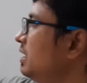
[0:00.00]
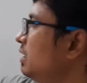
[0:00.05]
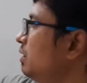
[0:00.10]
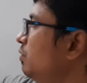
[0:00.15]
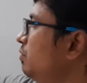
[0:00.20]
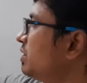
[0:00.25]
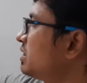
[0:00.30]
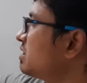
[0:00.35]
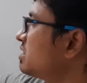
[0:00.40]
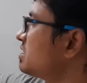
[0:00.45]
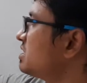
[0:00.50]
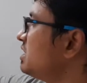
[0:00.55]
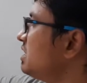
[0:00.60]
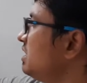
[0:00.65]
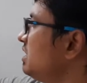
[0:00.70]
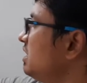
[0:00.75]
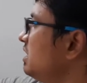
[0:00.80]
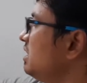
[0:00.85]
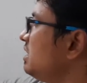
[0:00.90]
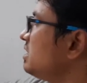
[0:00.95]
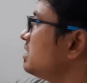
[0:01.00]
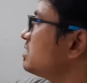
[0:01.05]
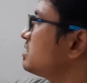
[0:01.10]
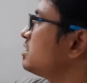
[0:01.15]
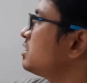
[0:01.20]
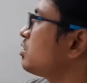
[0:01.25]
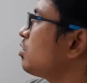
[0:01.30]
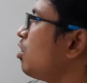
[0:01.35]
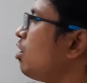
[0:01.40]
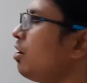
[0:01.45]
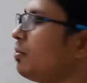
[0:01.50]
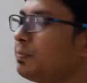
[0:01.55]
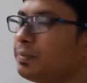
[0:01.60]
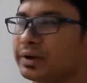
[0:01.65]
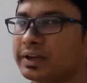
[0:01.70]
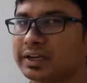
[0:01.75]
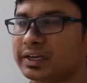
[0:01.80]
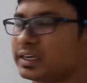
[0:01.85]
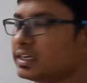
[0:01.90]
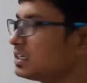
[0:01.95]
with single digit
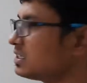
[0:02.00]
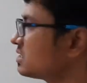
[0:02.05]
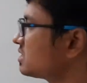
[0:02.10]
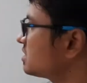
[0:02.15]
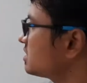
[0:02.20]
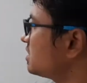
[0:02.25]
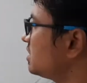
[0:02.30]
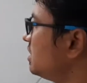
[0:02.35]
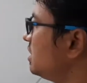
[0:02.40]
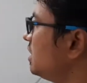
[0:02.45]
operands